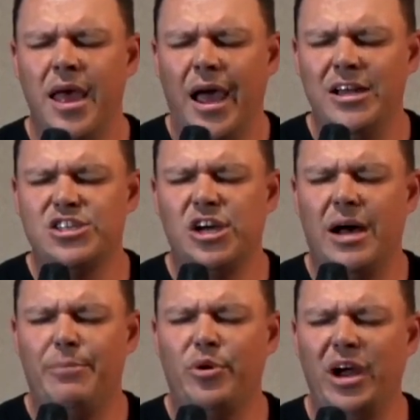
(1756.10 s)
And so I
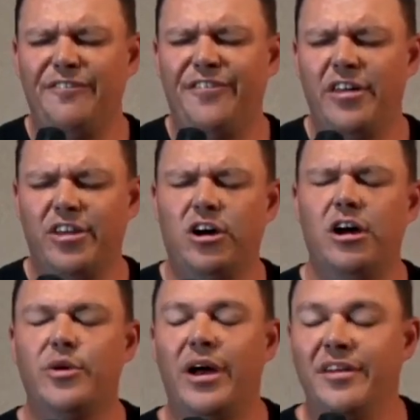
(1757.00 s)
pray, Father
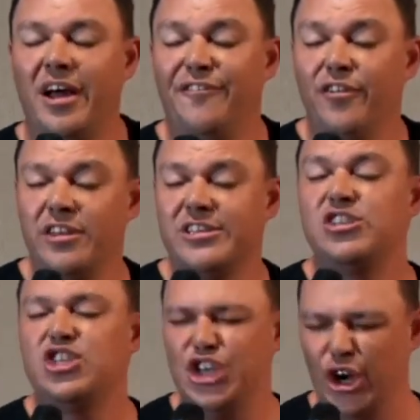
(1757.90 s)
God, right now for this
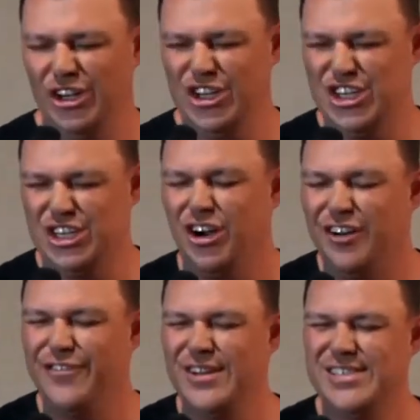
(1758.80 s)
church, God
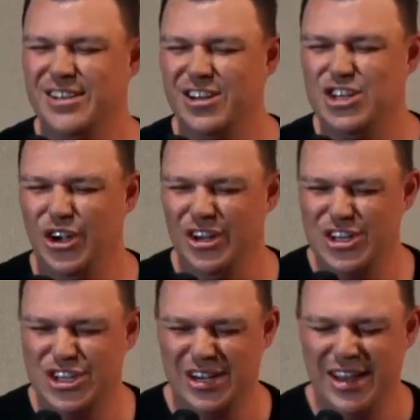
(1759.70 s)
First City
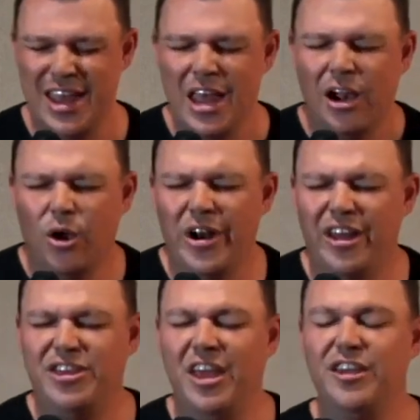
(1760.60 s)
Church. Lord, I
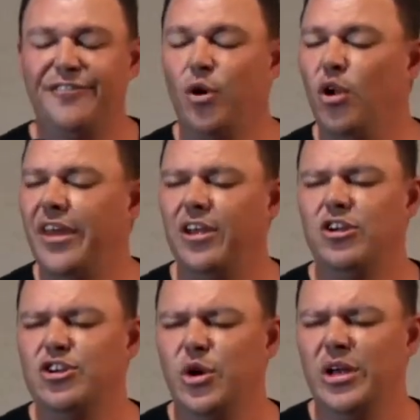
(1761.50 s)
thank you for all that you're
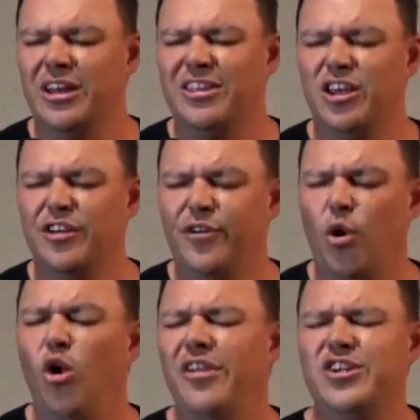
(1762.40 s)
doing. I thank you for
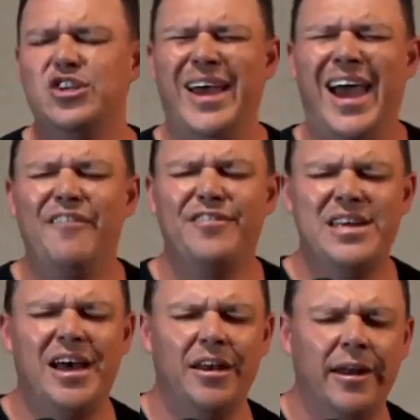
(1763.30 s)
all that you have
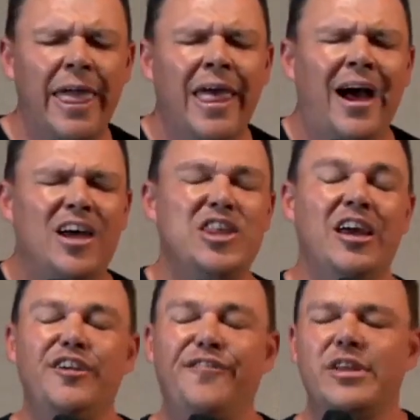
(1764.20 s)
done. I
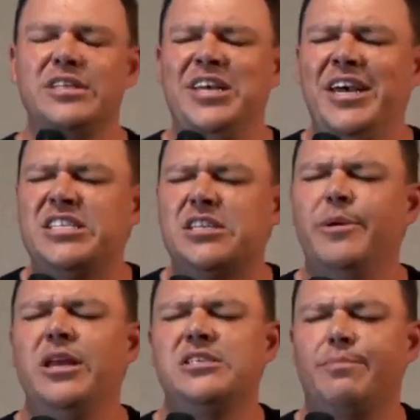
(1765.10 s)
thank you for the
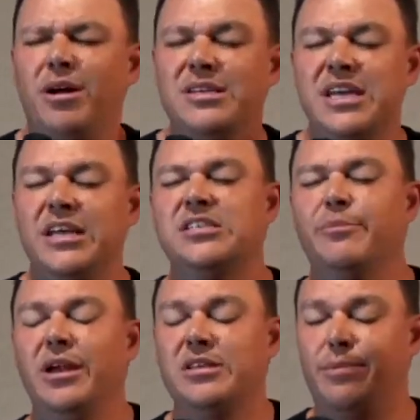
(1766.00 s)
testimonies upon
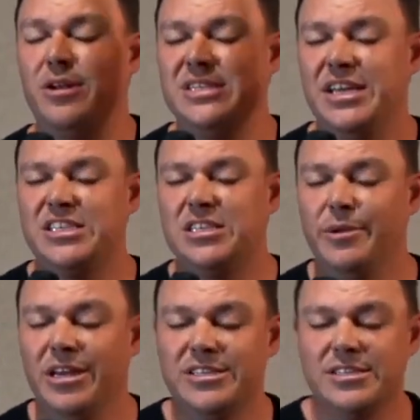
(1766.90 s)
testimonies upon
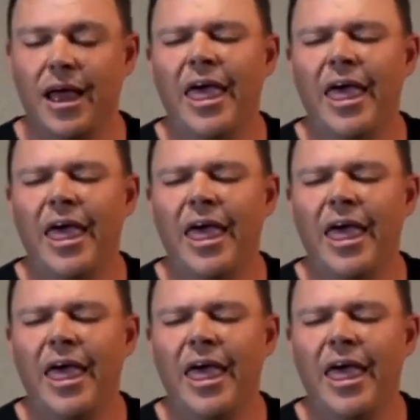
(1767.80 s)
testimonies.